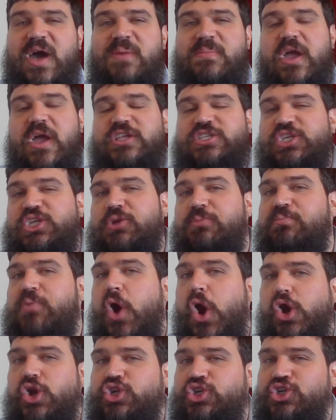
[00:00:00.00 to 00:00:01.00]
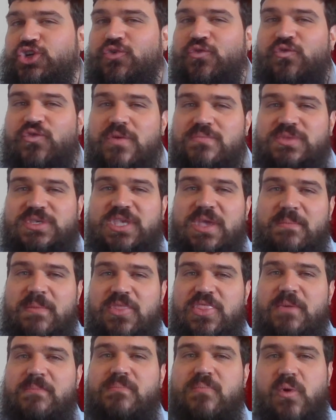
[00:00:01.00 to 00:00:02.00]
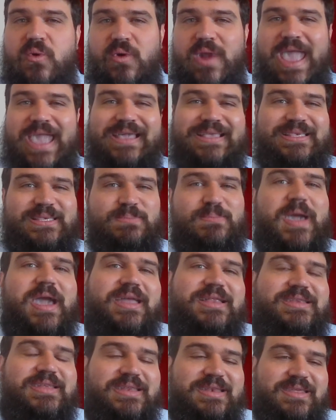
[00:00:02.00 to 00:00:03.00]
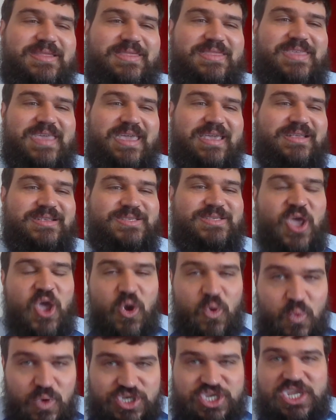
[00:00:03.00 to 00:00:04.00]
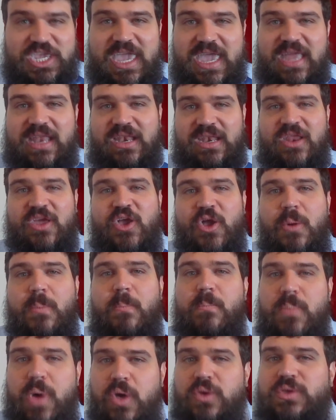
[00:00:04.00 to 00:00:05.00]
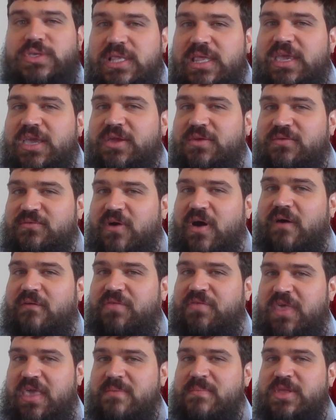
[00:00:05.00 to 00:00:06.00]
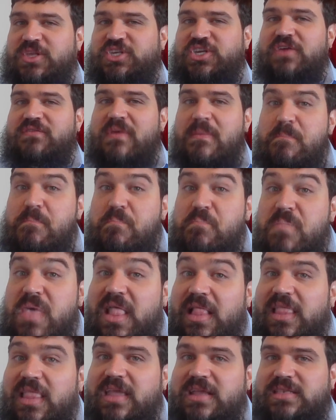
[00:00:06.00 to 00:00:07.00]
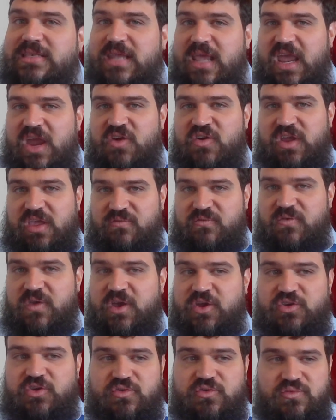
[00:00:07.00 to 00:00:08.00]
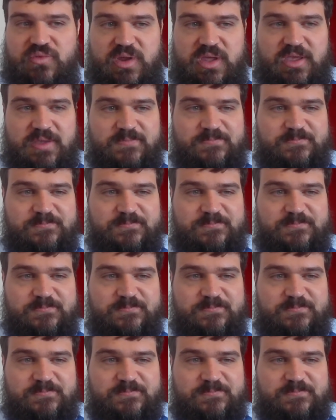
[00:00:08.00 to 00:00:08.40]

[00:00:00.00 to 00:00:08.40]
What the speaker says: It's a departure from some of the more expected things, which again mostly involve the image of a military victory.